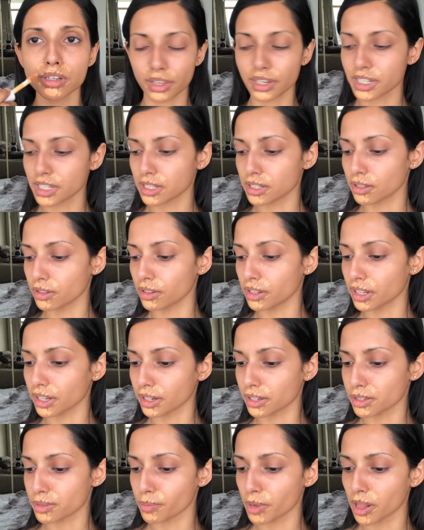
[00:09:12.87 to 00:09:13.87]
It doesn't look like
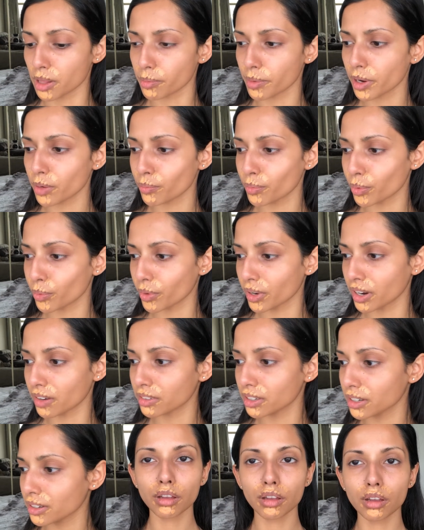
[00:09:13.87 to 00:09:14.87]
a small amount, but
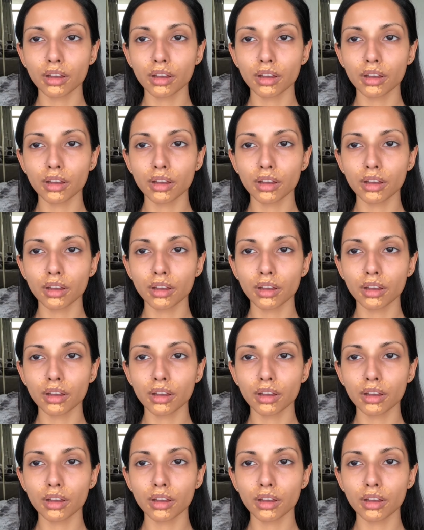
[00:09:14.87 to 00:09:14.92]
whatever.